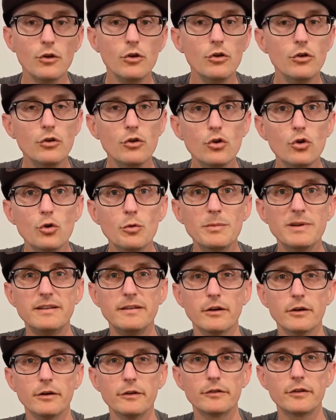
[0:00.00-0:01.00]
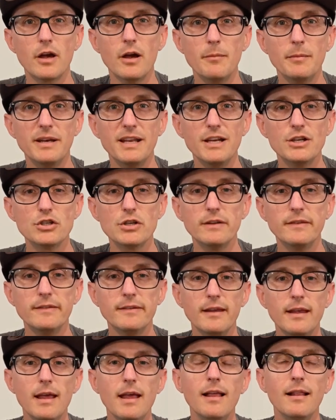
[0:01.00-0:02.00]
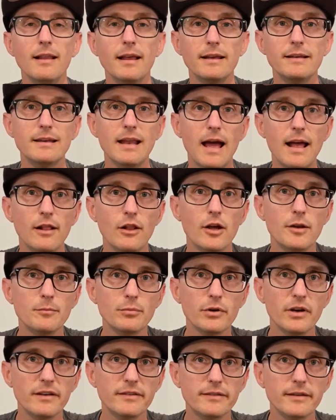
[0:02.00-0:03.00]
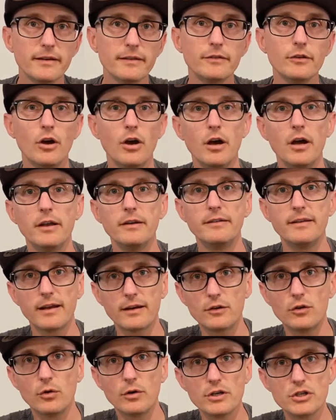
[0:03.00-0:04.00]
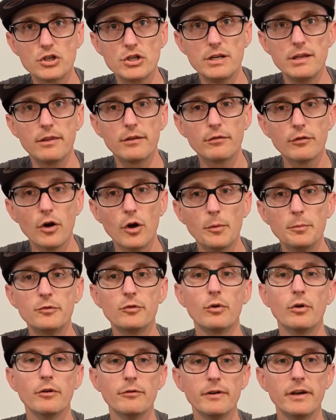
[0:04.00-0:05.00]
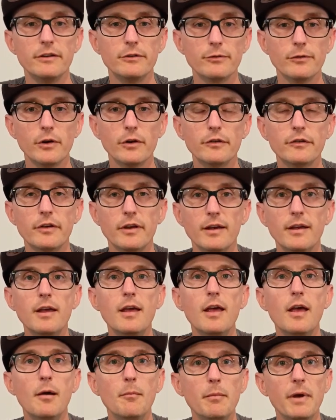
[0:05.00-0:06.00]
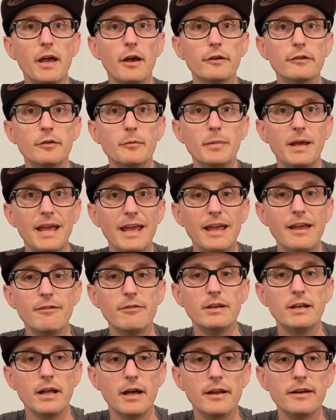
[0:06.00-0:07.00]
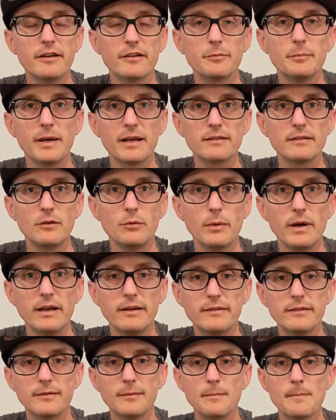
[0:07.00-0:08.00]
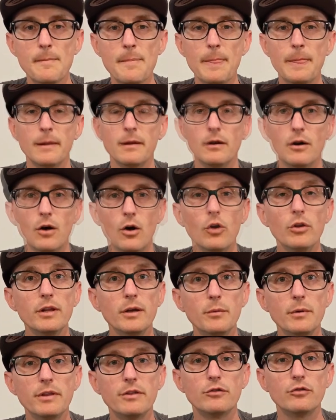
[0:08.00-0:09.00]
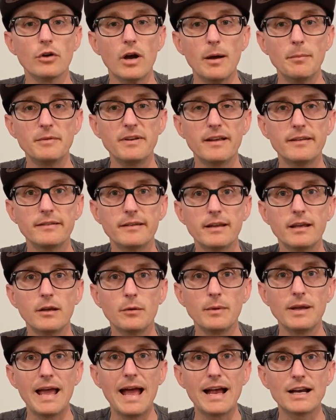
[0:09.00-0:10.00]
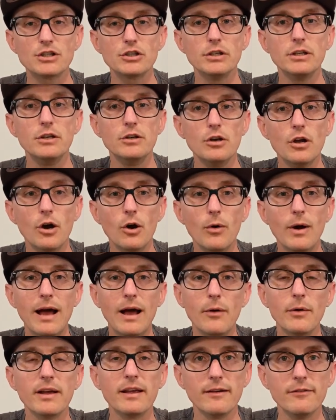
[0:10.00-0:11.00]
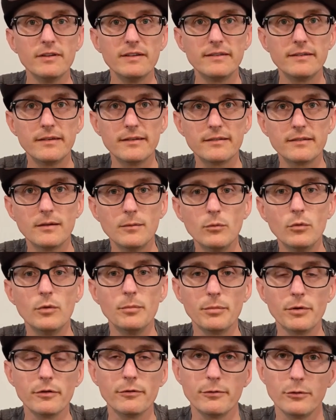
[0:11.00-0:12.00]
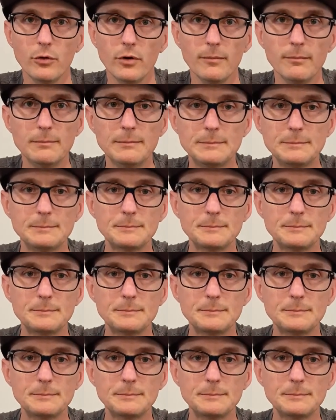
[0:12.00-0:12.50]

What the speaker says: New materials combinations, like nylon prussiks on Technora sheathed ropes or vice versa, may also behave in unexpected ways. Only with drop testing can we actually know how a given system will perform.